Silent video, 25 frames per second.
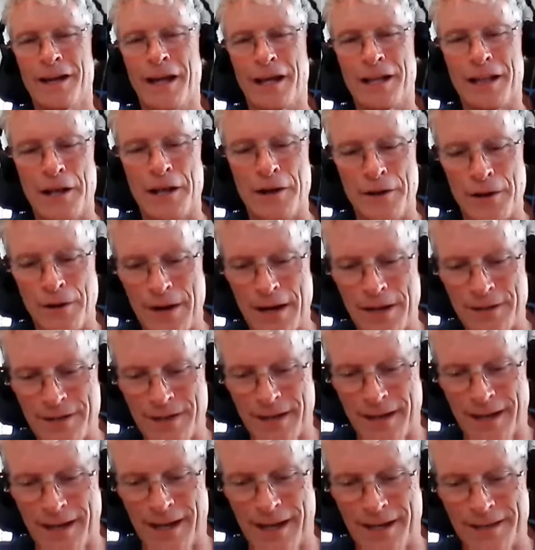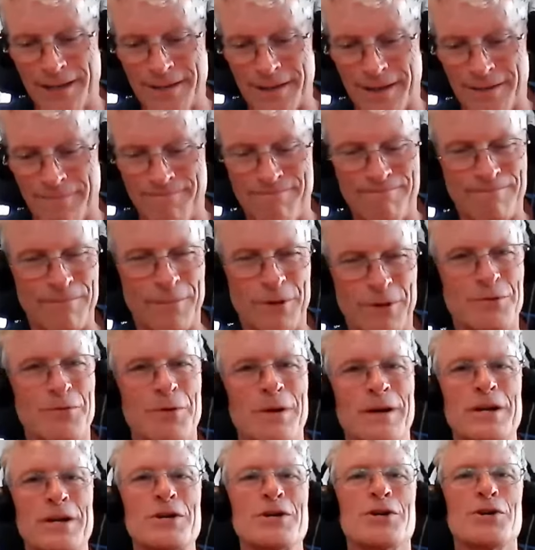Claudio, as a
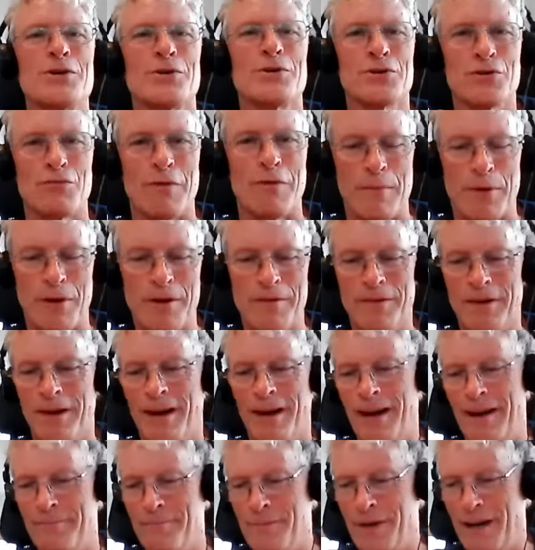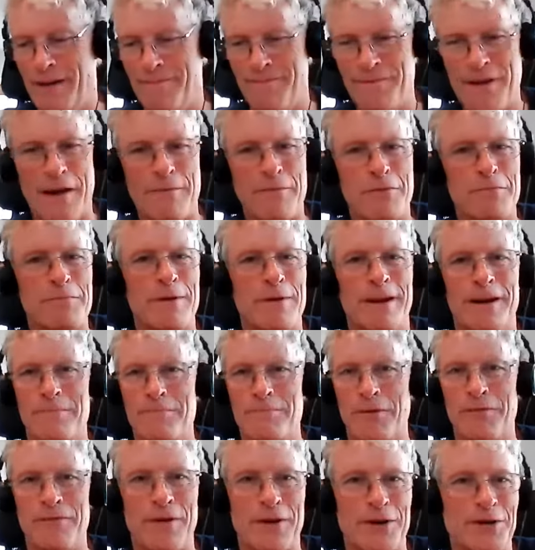traditional swimmer, I've never been a
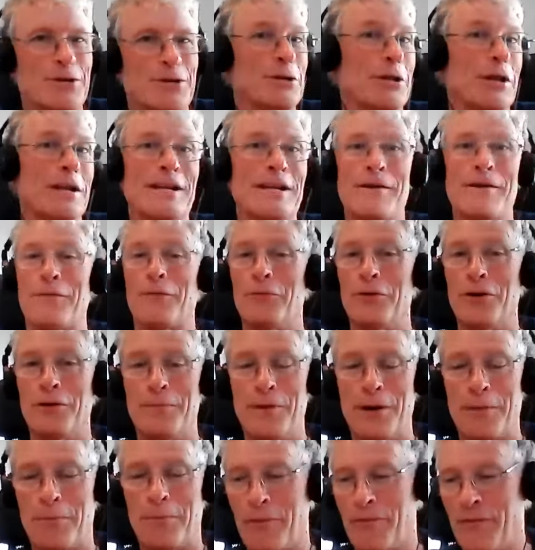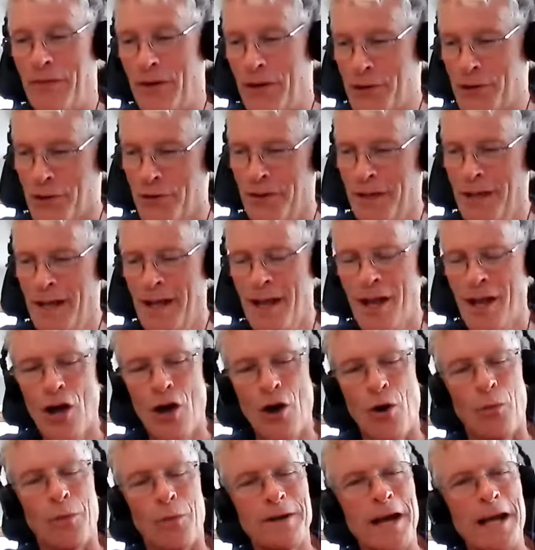professional. I never will be a professional.
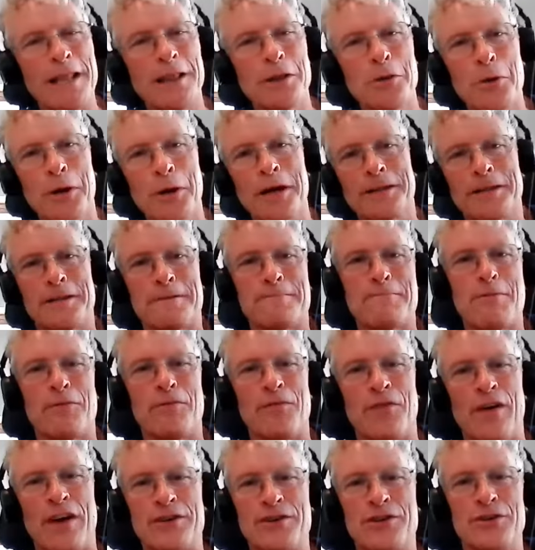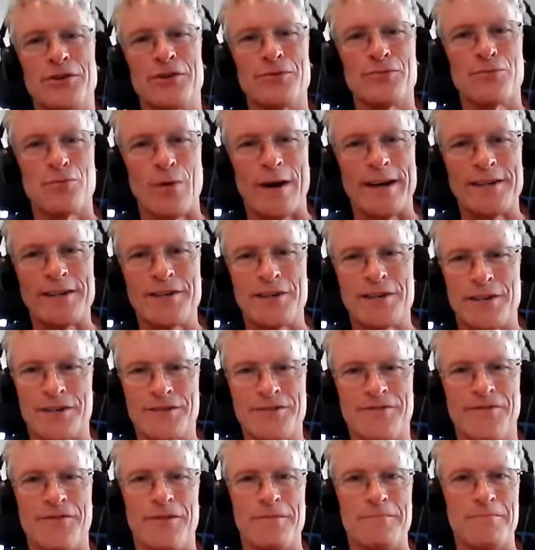When I look at the professional races
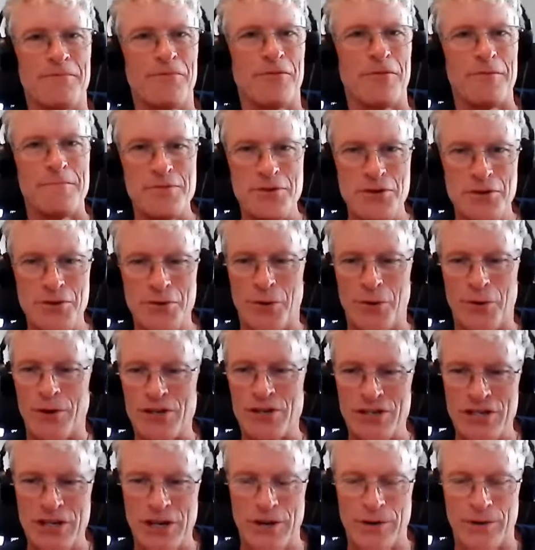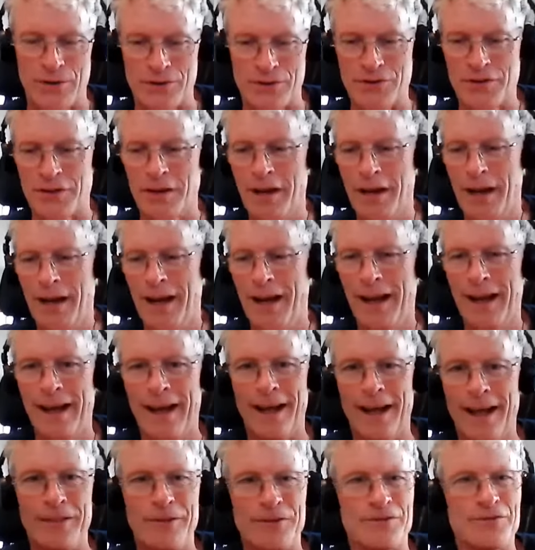from your years,
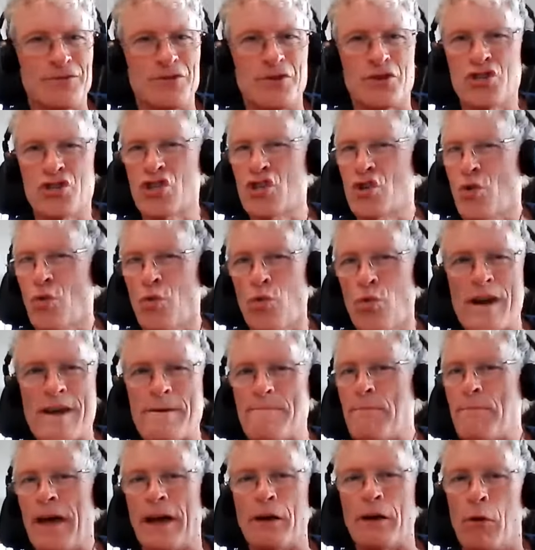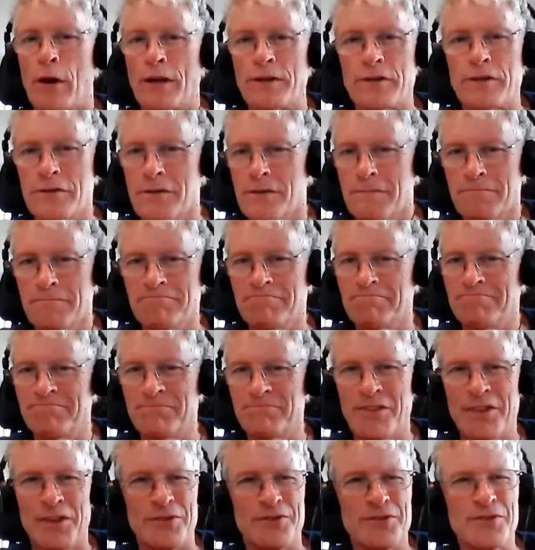there's just three big ones,
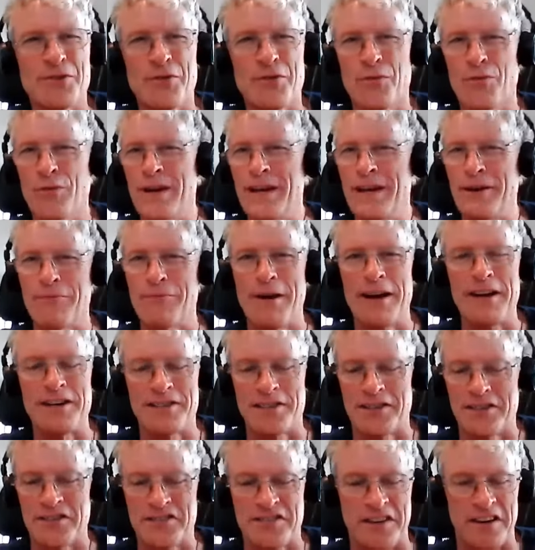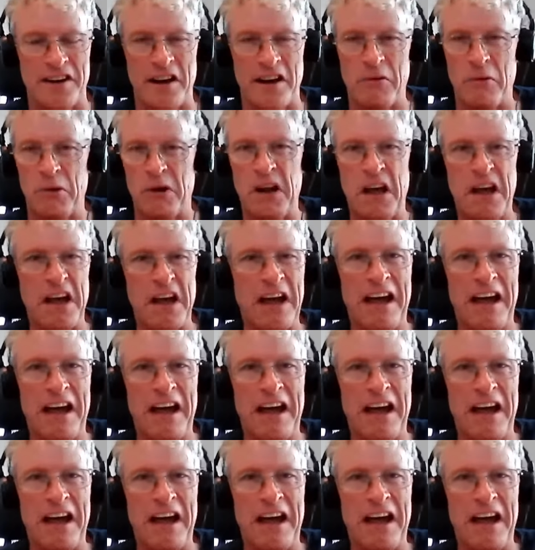three races that I would